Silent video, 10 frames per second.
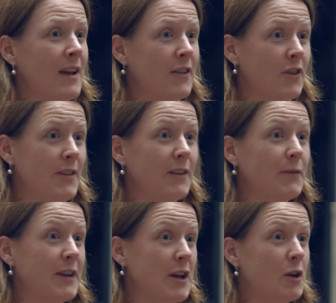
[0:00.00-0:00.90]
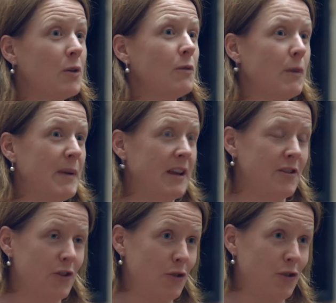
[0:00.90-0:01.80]
So in this video, we'll be
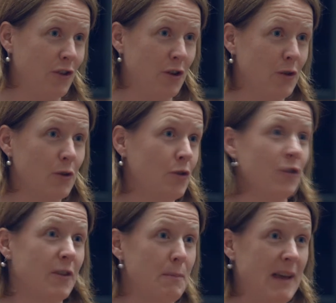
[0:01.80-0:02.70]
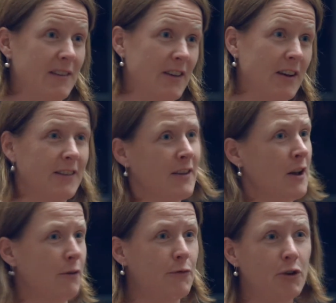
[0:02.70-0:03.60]
introducing you to some basics.
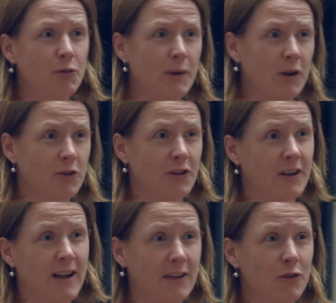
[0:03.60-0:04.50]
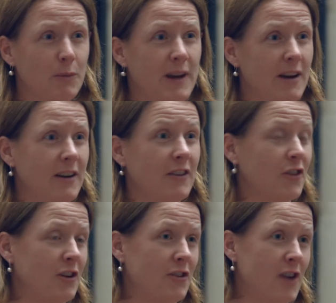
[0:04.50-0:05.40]
First, we'll go to the classroom and Eric is
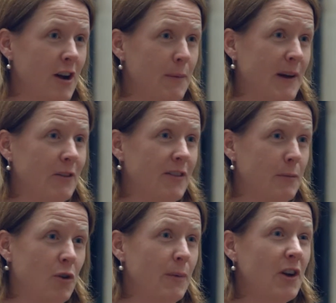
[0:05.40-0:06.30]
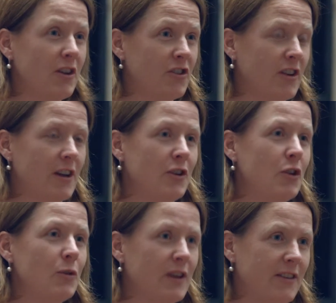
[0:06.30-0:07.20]
going to talk about some terminology and
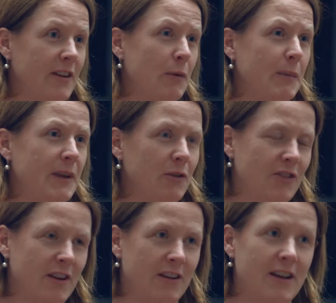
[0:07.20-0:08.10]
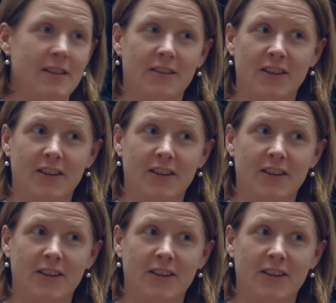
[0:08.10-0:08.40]
units that we'll be using in this